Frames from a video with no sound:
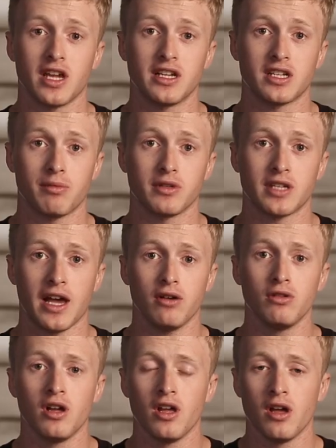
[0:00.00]
ski tip and
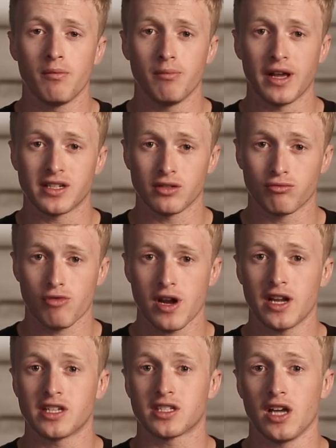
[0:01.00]
tail. Makes it
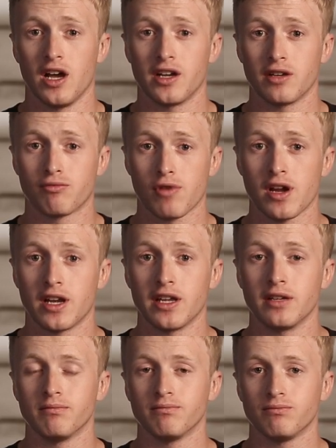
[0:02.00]
really sturdy,
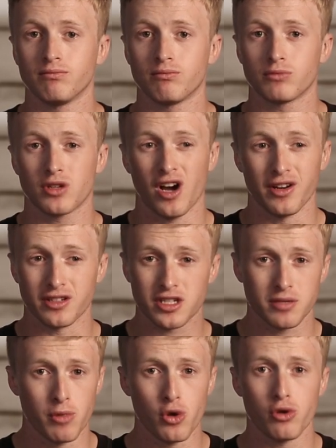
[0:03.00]
really kind of
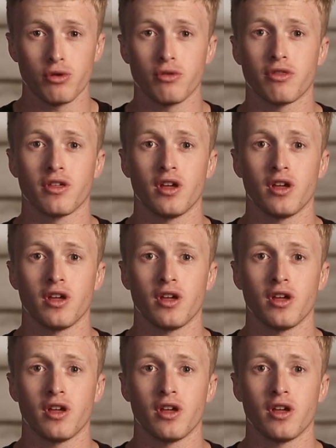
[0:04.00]
smooth,